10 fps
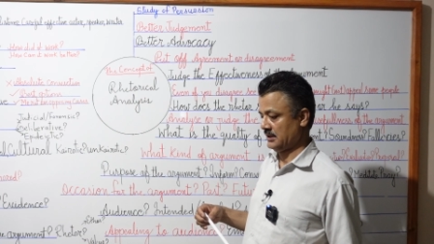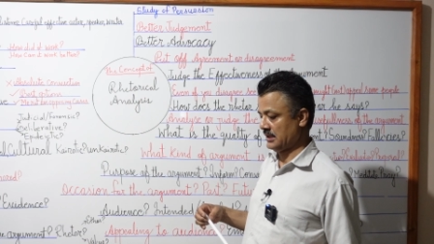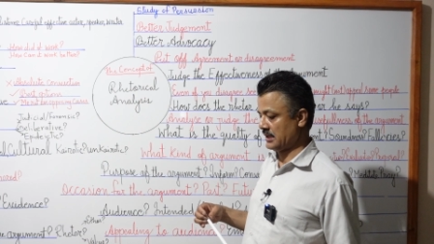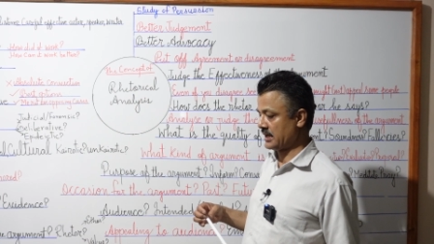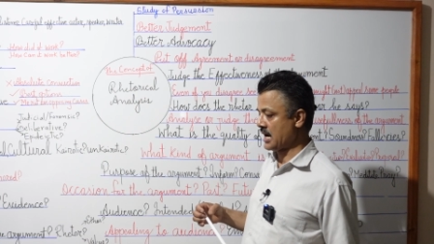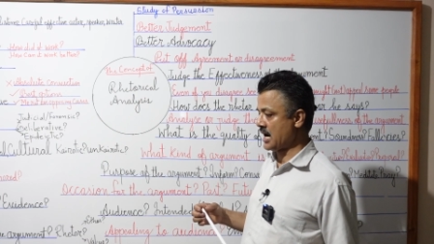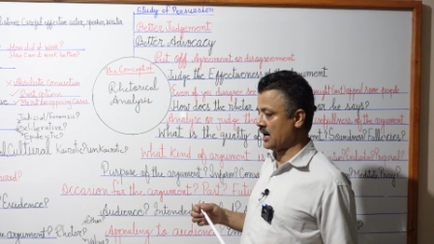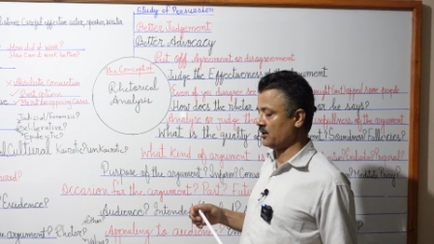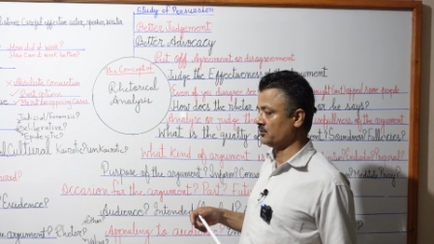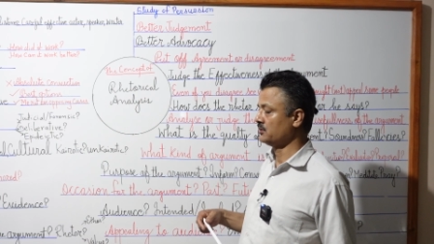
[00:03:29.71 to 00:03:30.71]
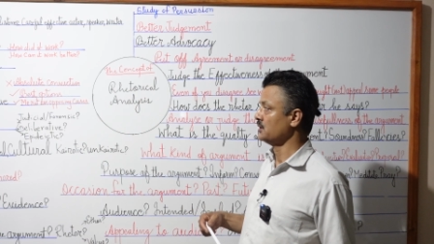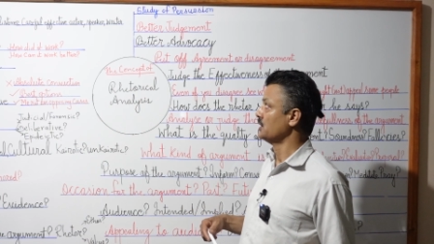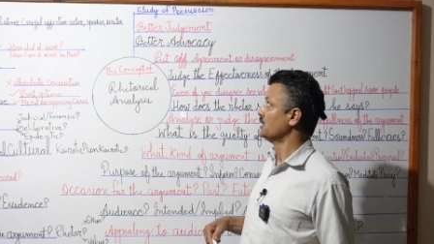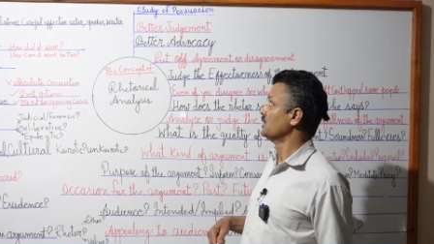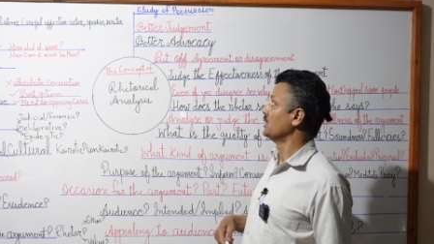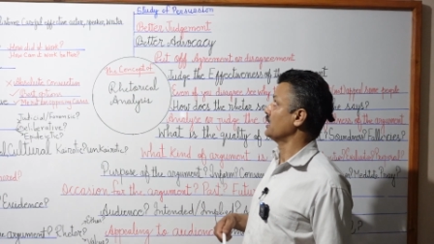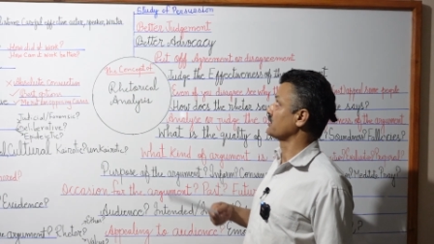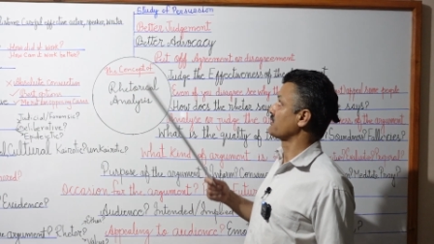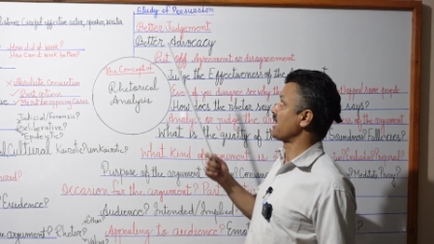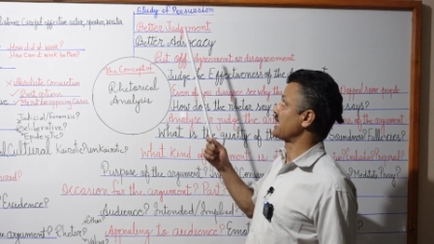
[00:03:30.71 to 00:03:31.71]
and how
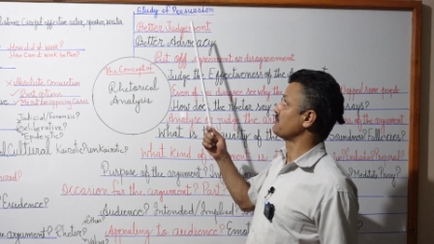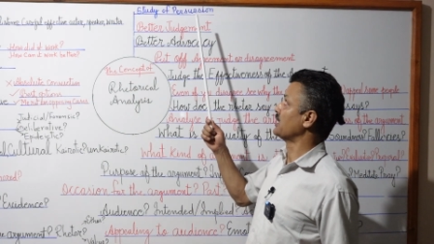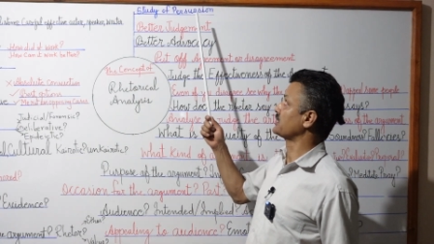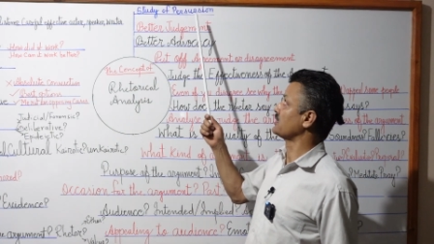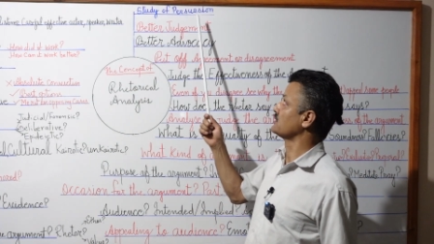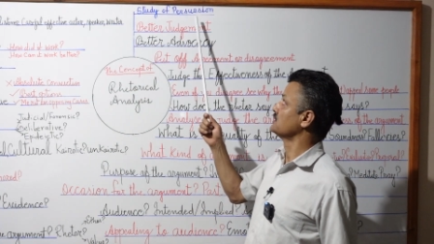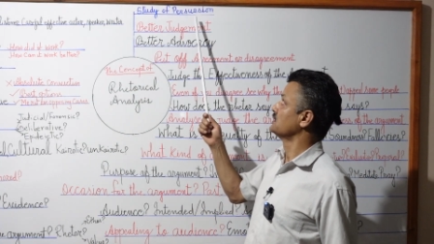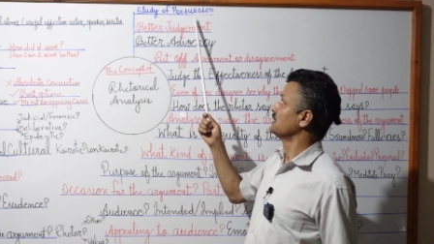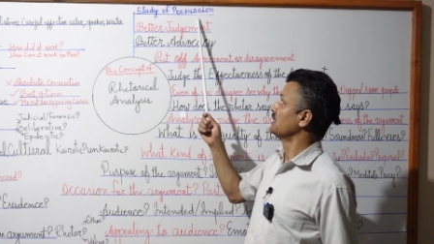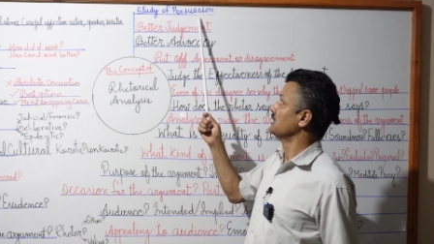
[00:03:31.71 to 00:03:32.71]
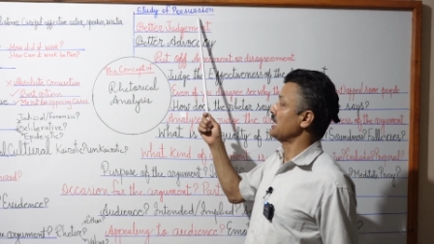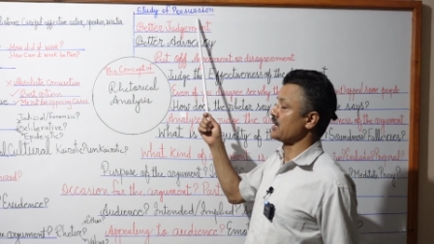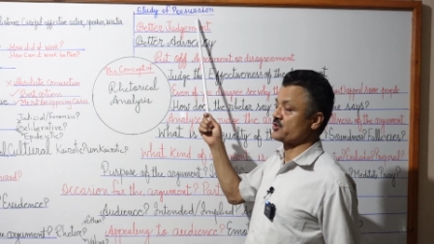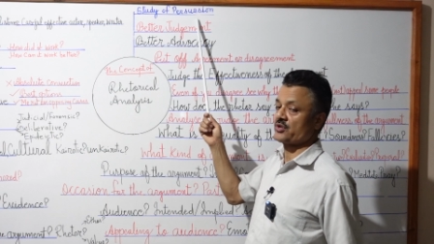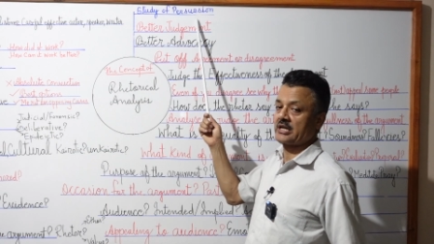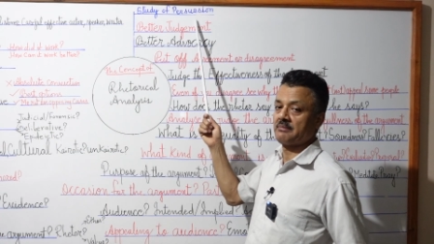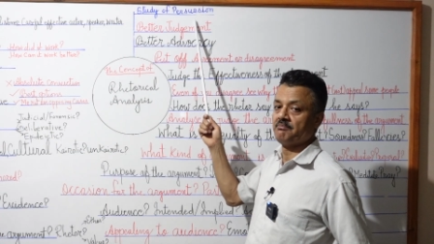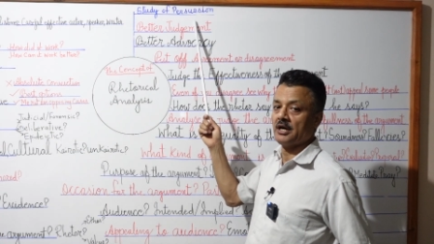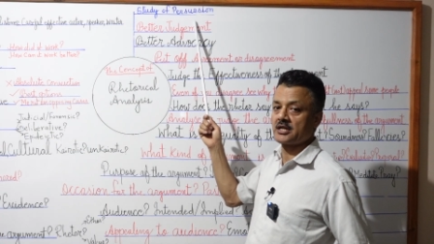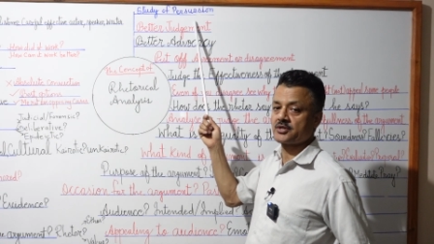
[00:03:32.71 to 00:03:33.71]
her grandmother had to give
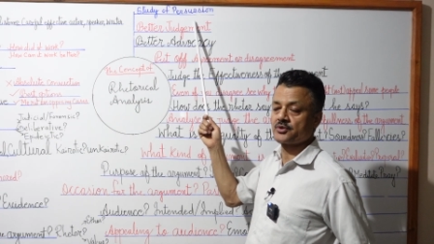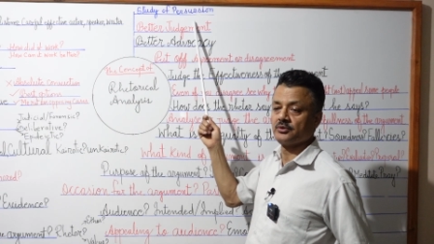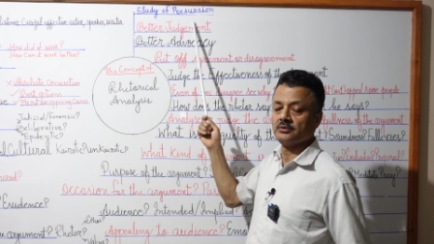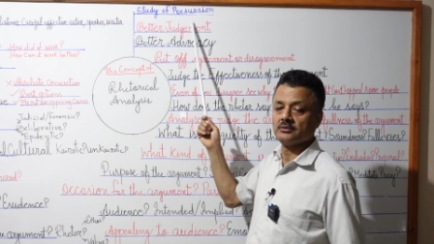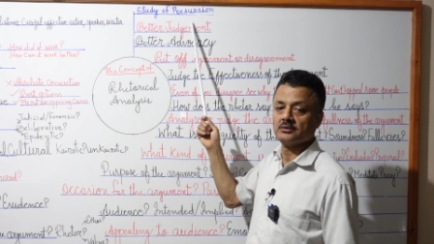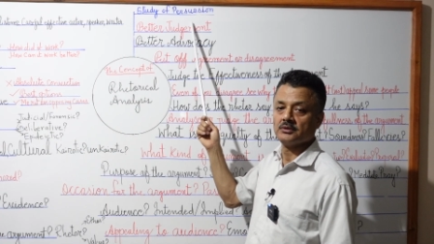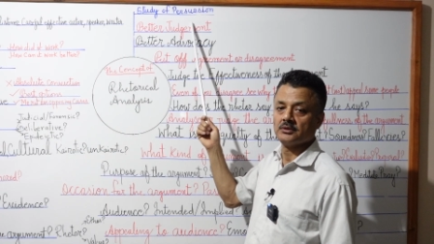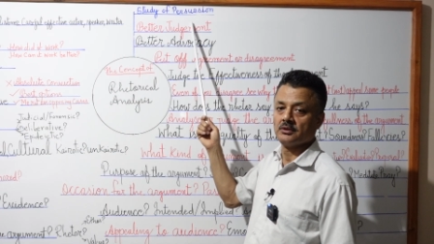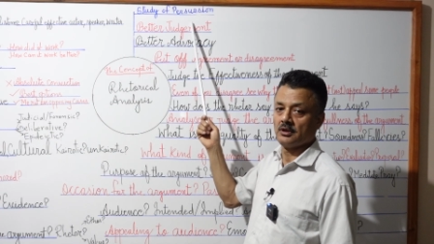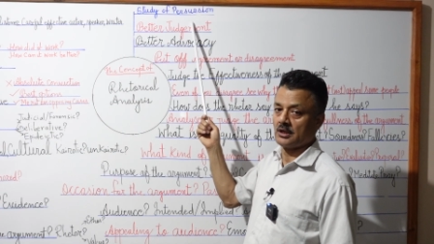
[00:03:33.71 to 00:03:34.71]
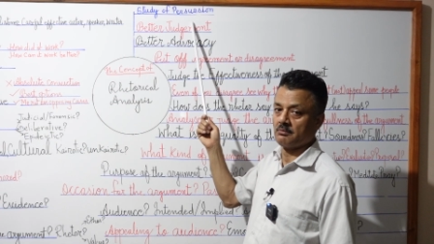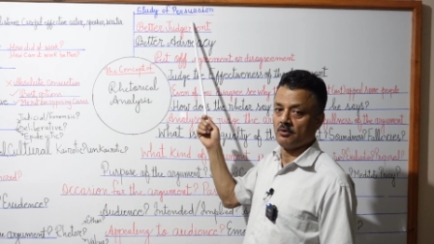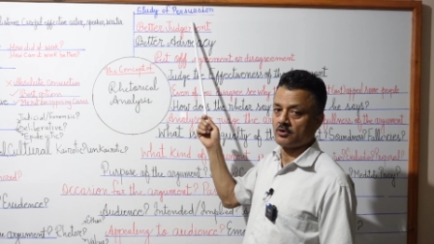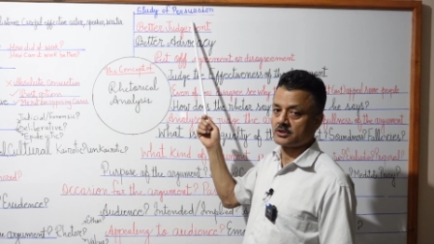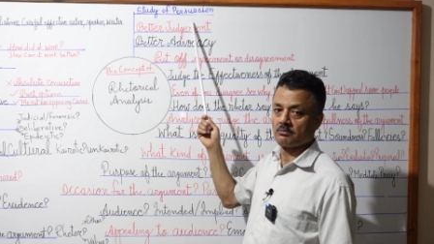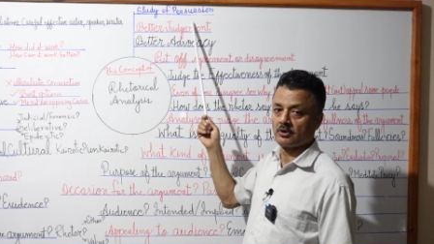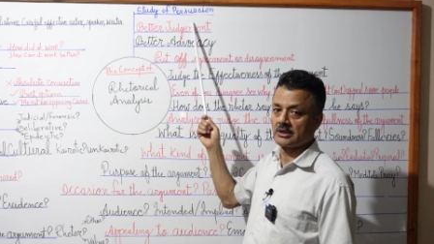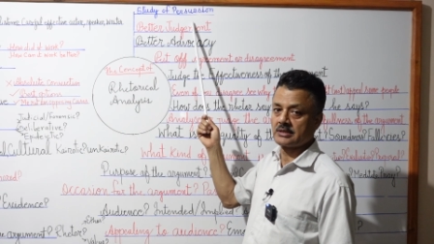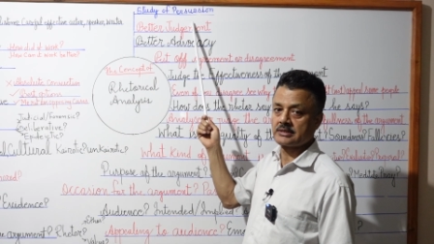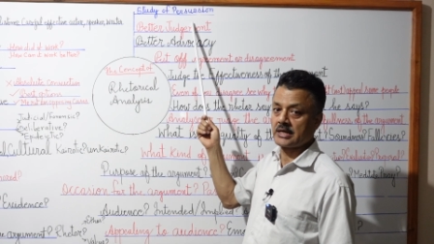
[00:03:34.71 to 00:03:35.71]
birth to almost more
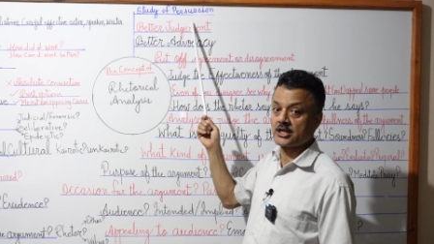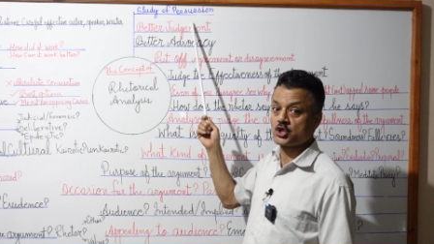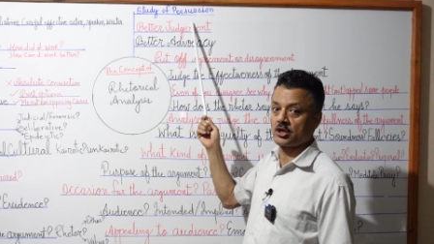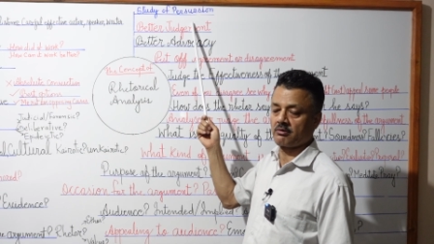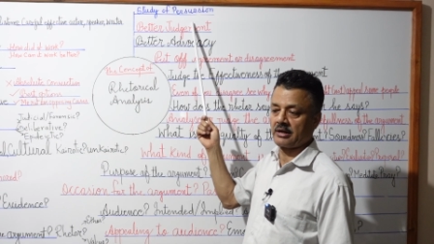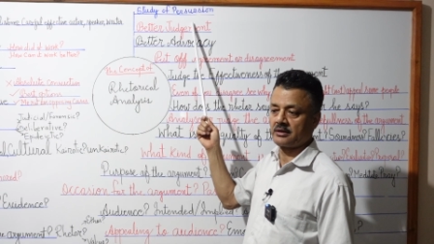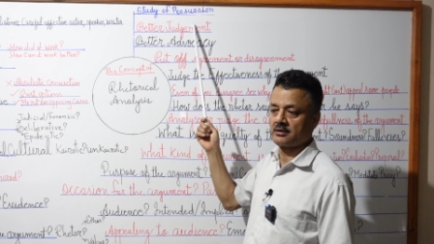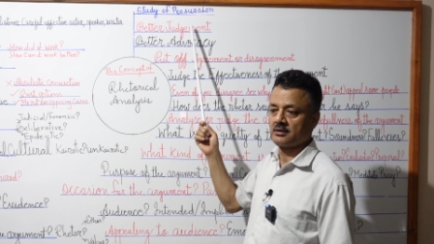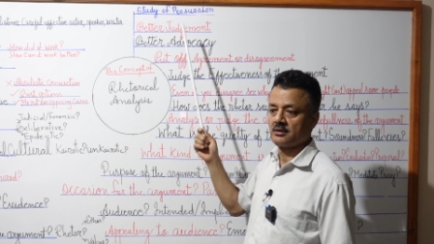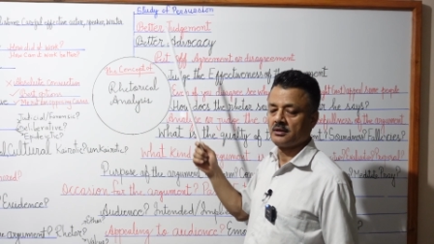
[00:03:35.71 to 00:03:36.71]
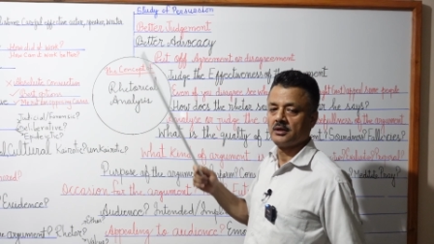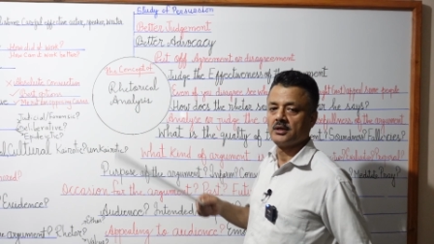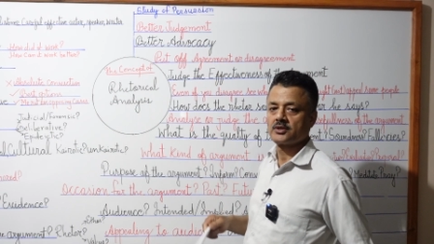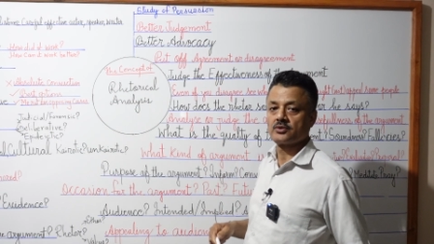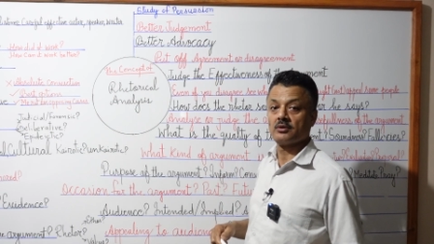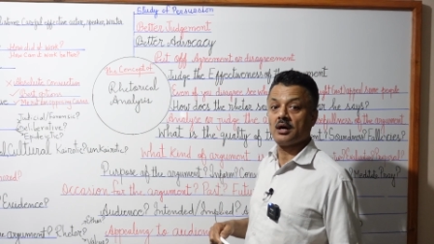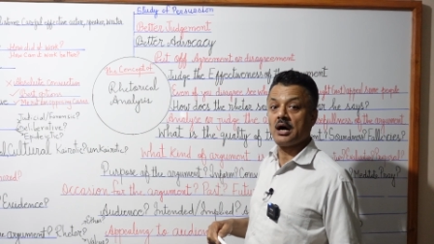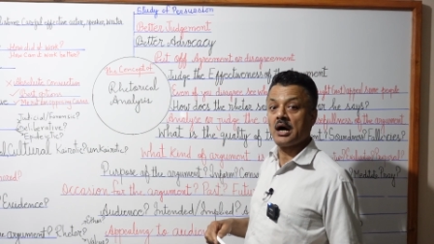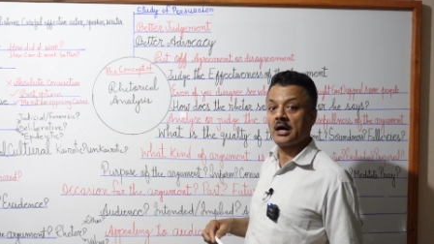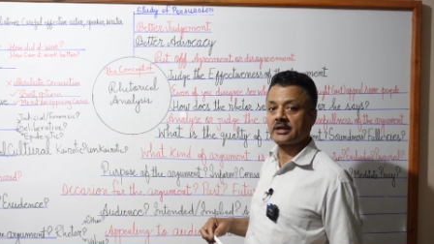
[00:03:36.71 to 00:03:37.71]
than 10 children, to
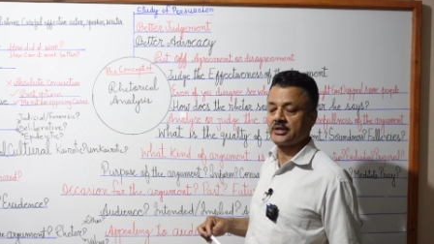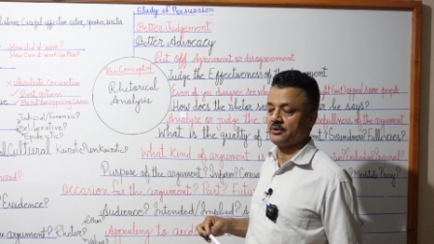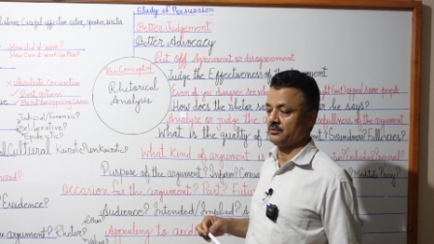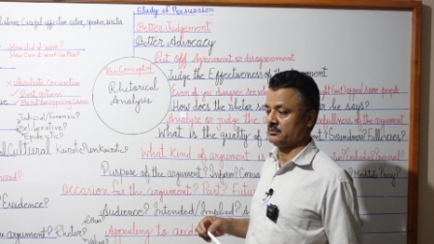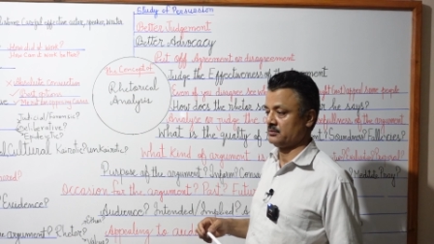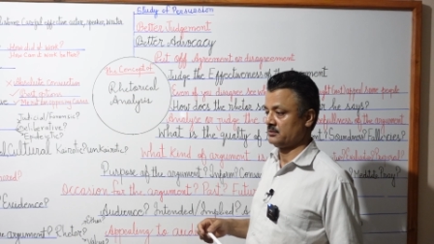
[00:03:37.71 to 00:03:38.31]
argue